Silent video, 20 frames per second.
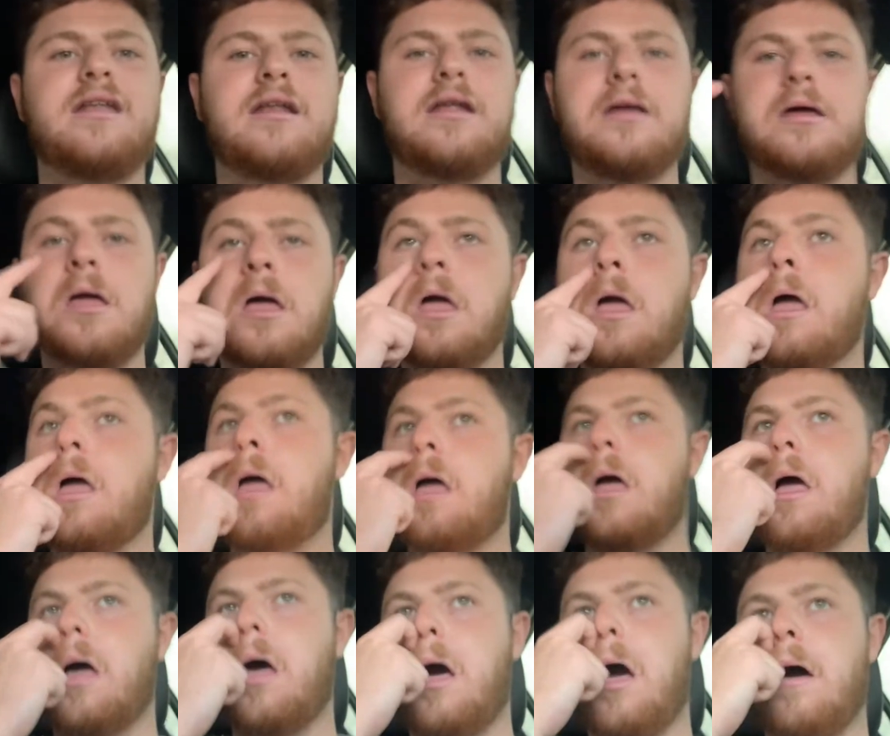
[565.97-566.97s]

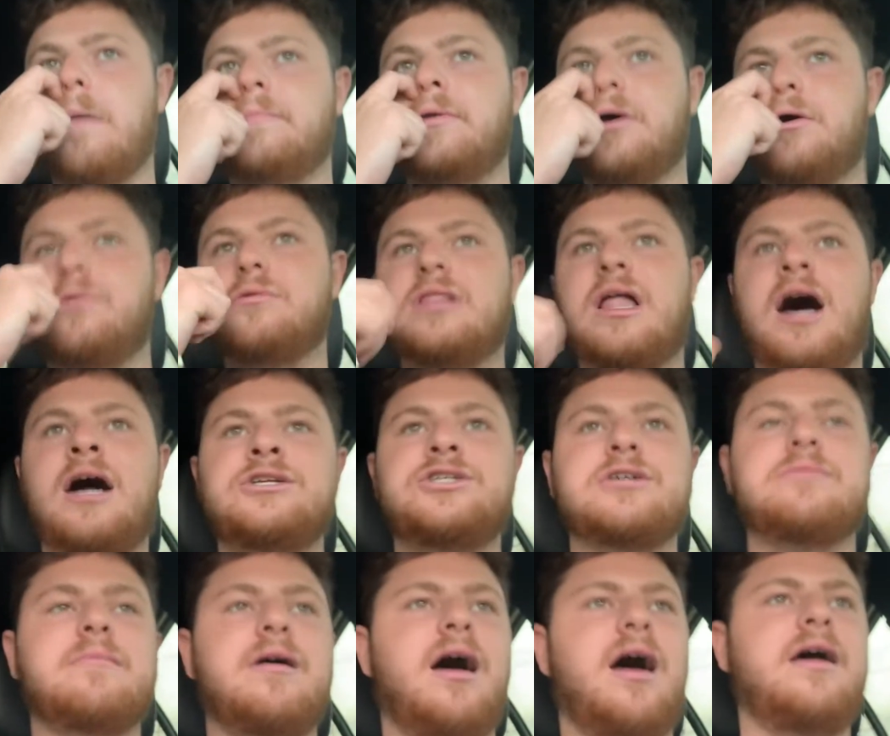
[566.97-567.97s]
no
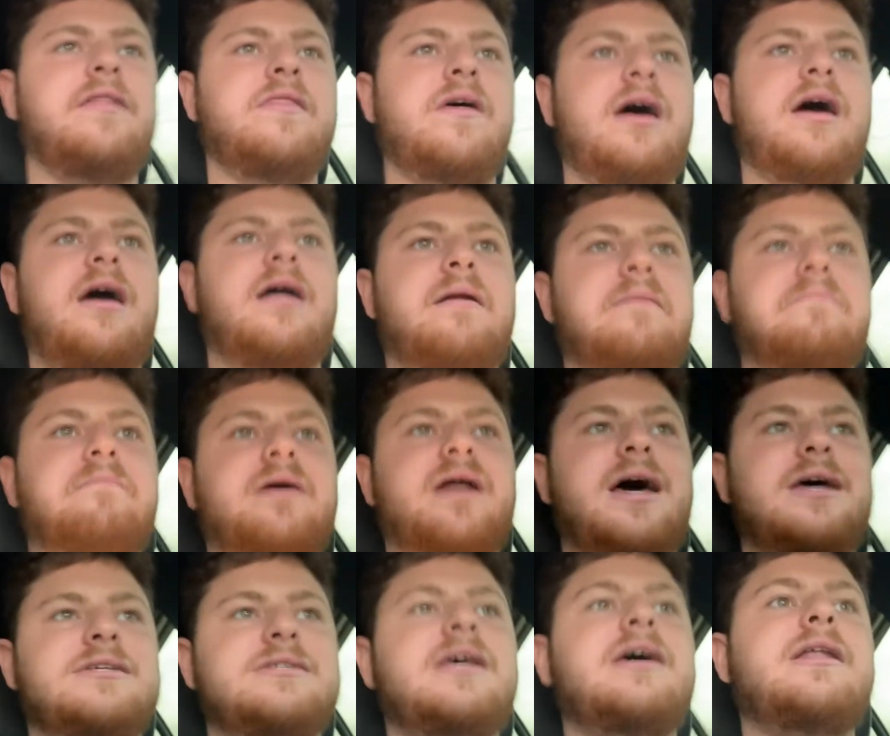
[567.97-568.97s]
logic behind that, but
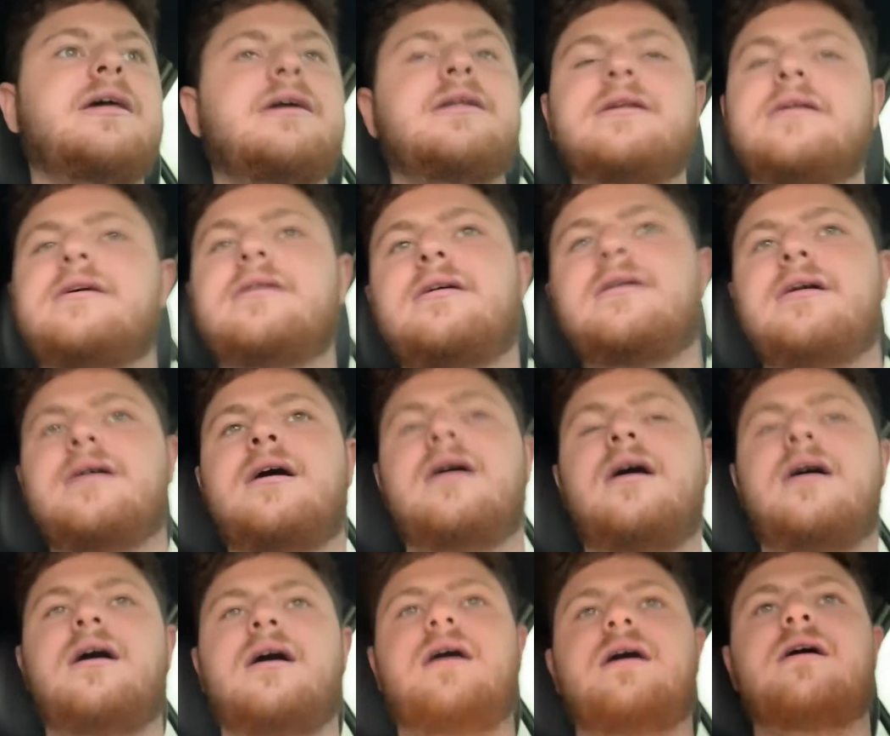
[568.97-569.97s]
I said it.
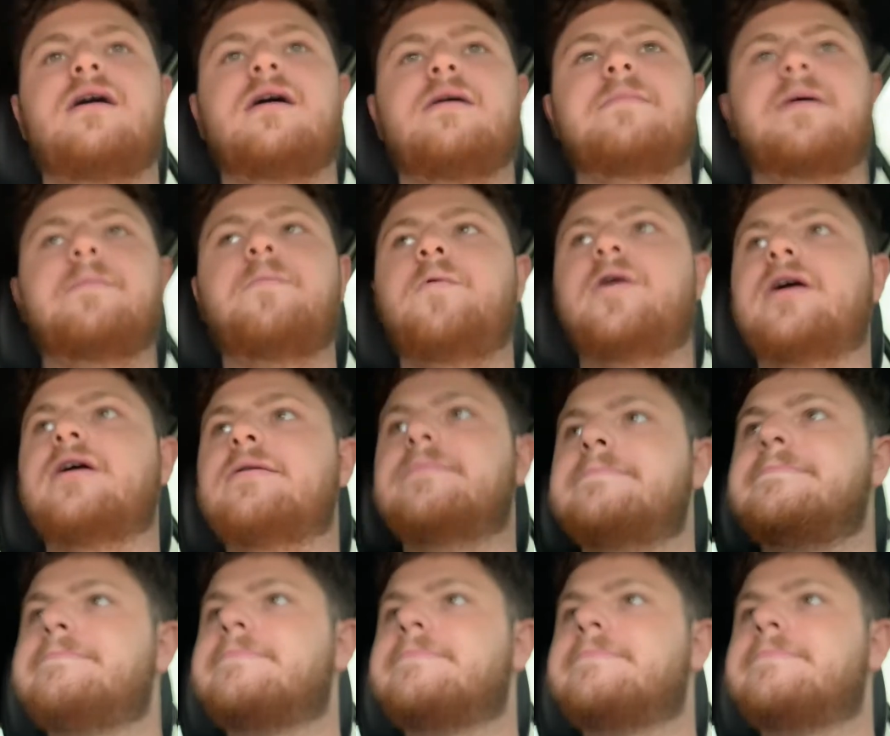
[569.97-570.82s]
I'm weird.